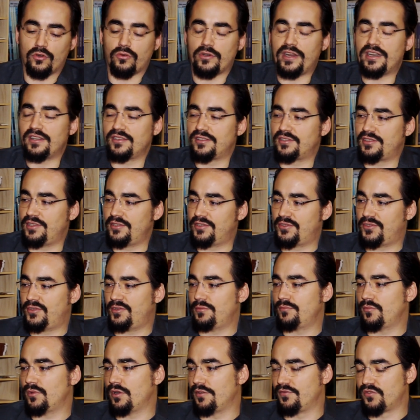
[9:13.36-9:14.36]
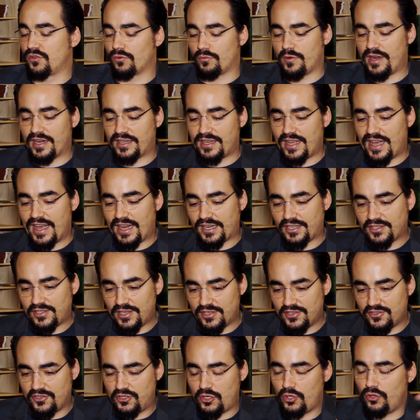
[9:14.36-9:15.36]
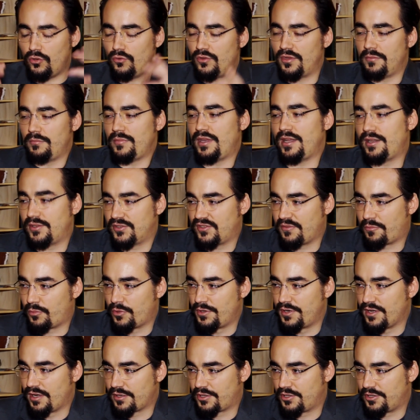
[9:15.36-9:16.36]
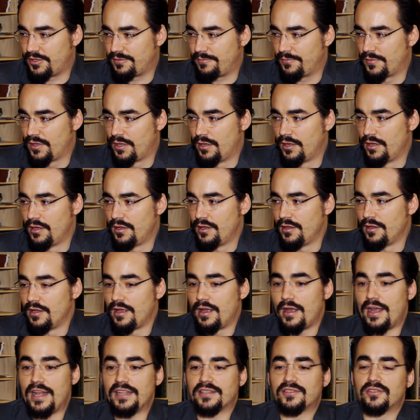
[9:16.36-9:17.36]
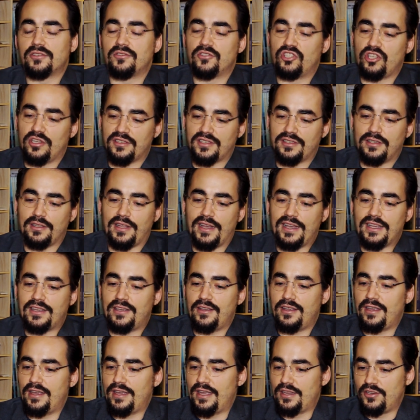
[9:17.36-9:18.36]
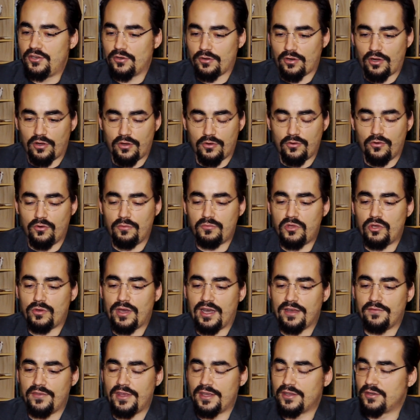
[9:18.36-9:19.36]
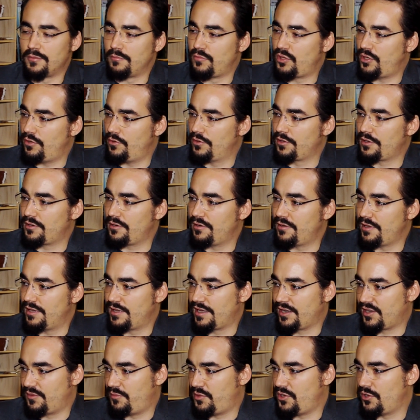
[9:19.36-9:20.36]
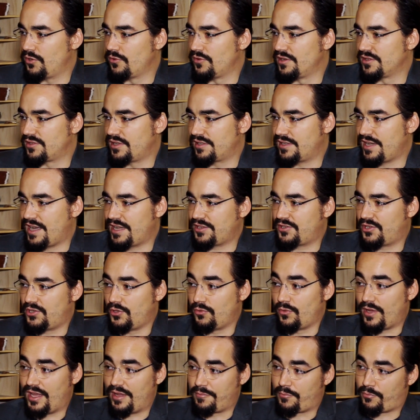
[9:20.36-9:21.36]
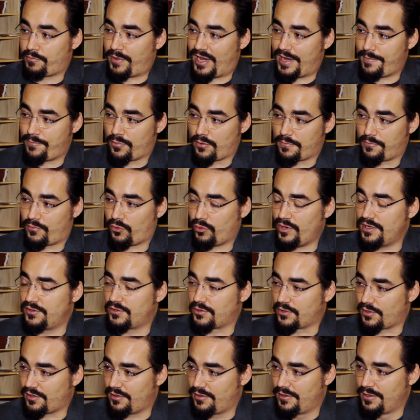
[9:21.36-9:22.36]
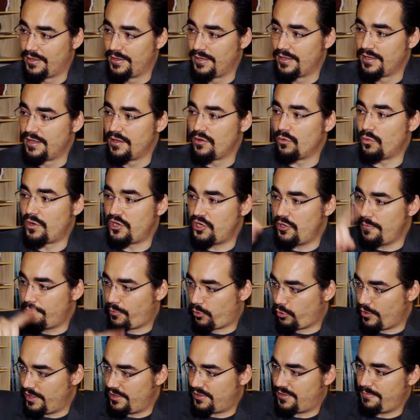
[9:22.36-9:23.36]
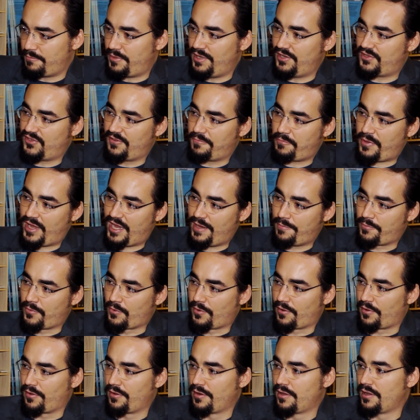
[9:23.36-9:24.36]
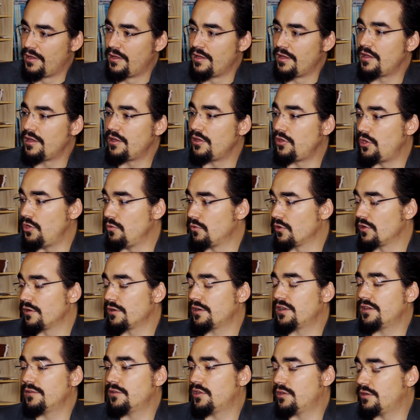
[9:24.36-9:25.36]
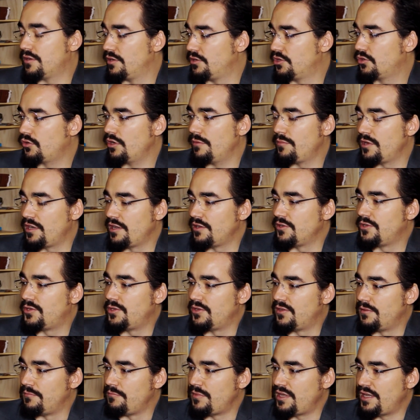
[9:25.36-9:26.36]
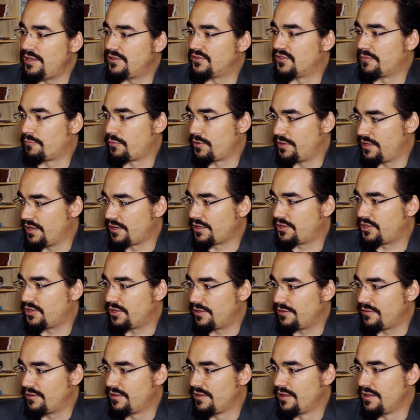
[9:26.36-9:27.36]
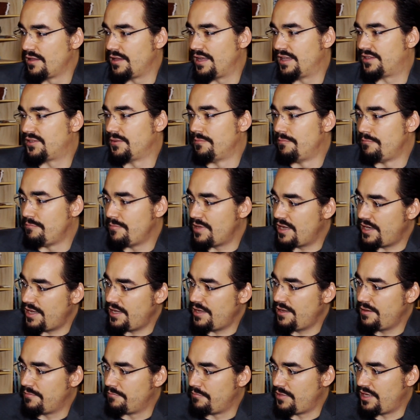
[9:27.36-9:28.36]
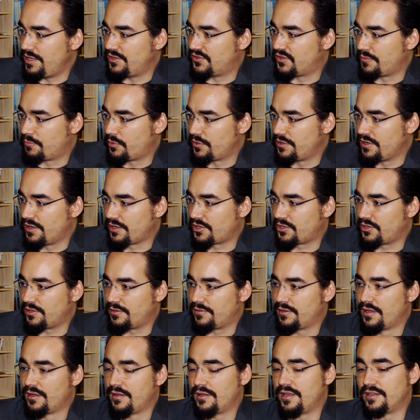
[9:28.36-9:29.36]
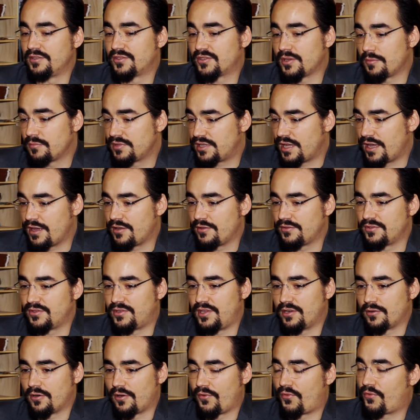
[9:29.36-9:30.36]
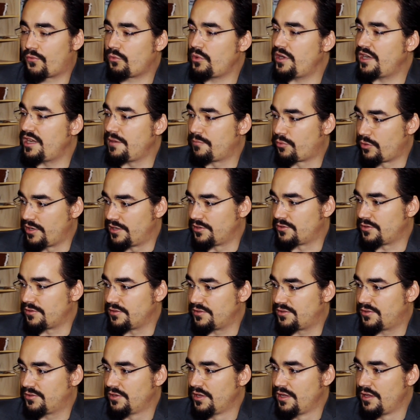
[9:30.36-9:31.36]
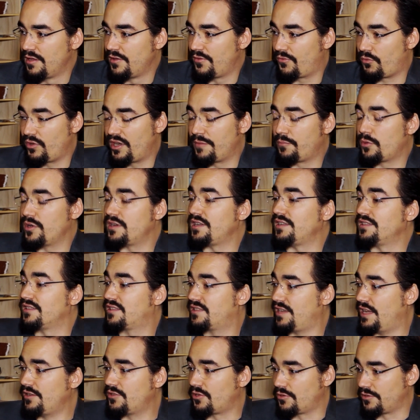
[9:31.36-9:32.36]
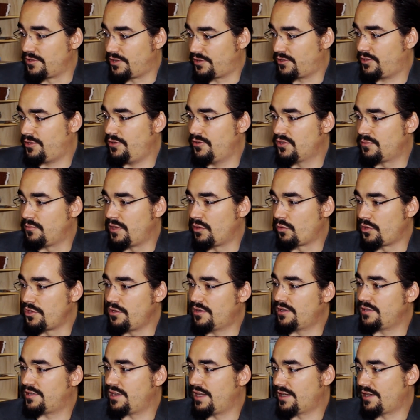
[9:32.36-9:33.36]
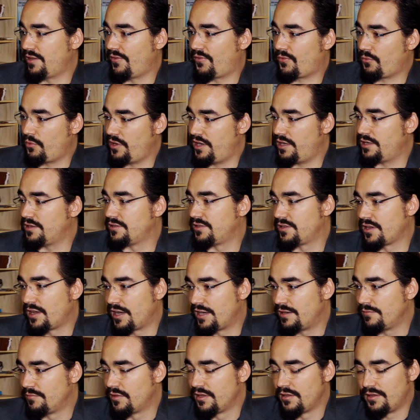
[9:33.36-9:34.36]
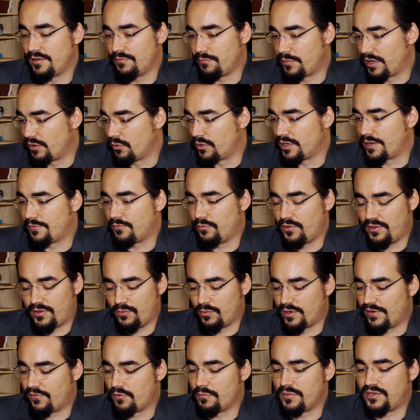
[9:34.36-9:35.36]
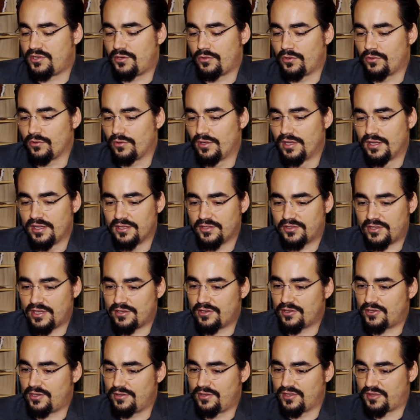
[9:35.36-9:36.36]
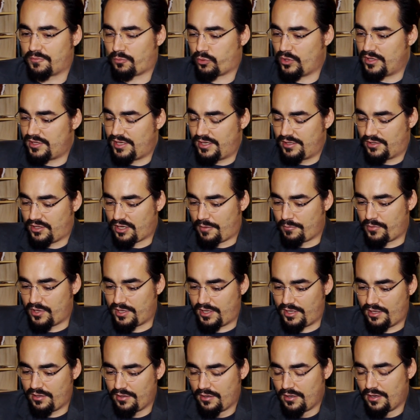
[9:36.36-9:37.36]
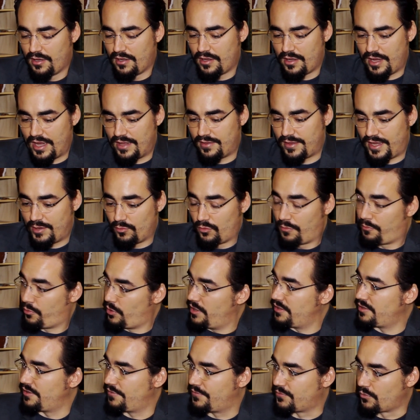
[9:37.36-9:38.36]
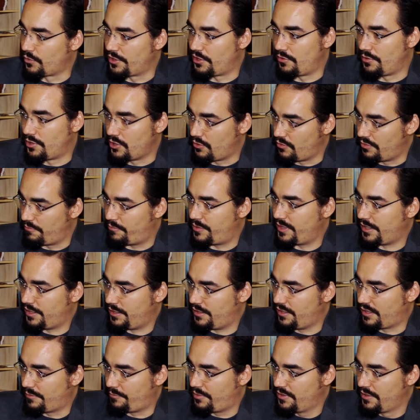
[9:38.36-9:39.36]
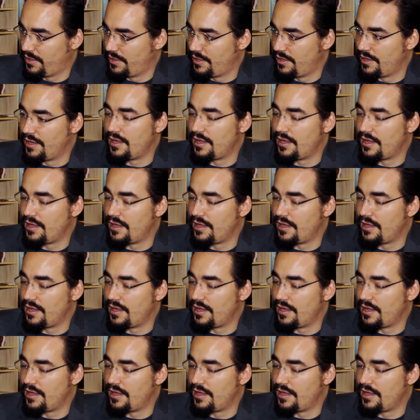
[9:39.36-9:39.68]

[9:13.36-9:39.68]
create a system of direct access to the means of production. It's just like in your home you have a computer, and that computer is attached to a paper printer. When you print a piece of paper, you are contributing to the means of production. It's a mini means of production. In some towns there are 3D printers. 3D printing centers, where you can take a 3D design with whatever material, send it to this printing company, and they will print it for you. Go and pick it up.